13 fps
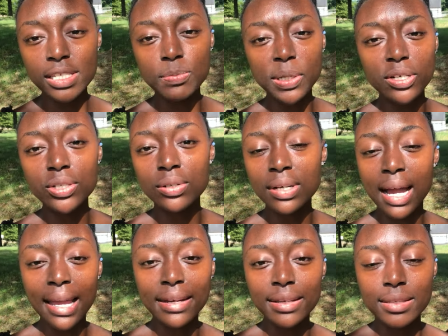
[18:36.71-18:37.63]
spiritual
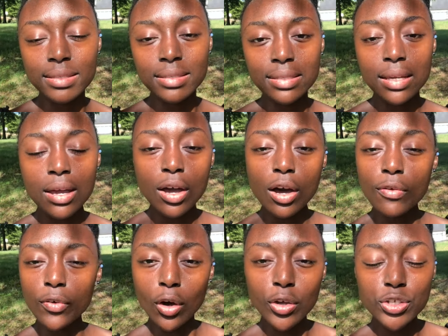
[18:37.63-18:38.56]
guidance
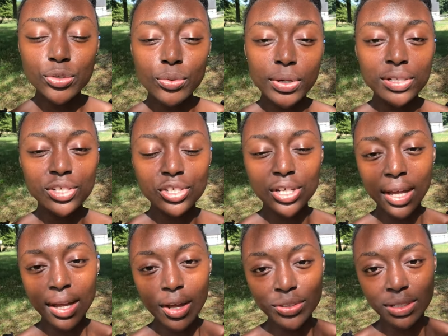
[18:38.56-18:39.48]
of all sorts,
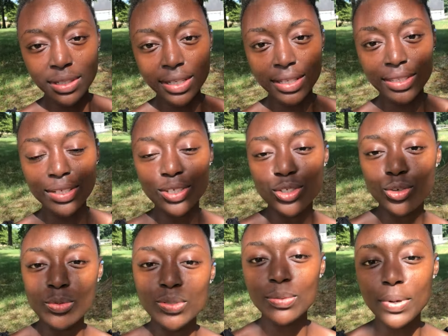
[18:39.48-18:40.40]
check out the link in the
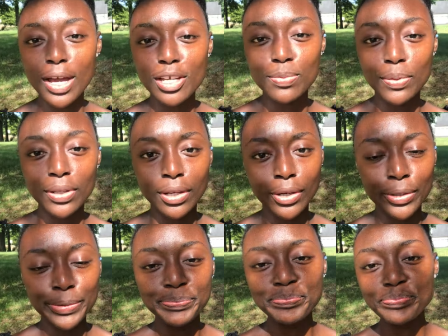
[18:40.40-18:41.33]
description box
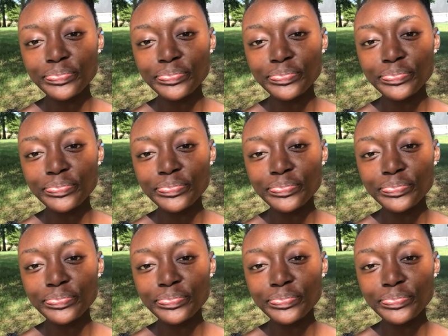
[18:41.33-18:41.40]
below.